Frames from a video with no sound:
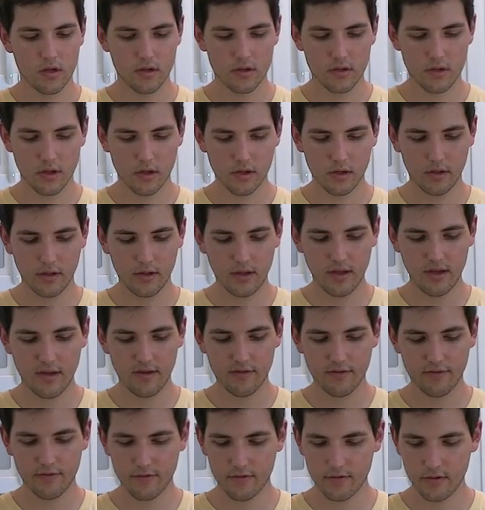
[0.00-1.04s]
the
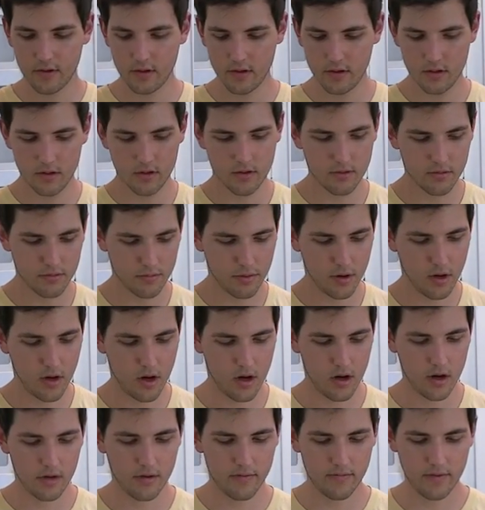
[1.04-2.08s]
leaf
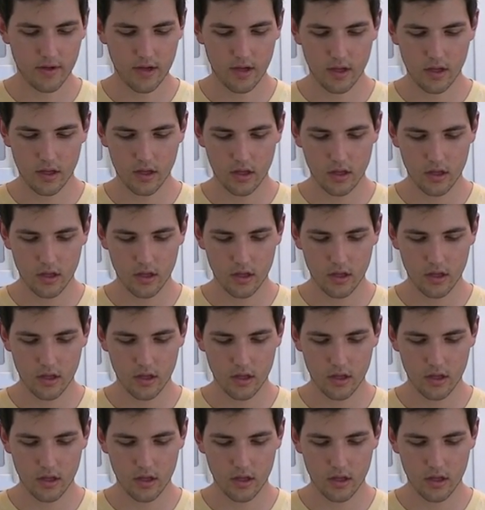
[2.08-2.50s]
part of it.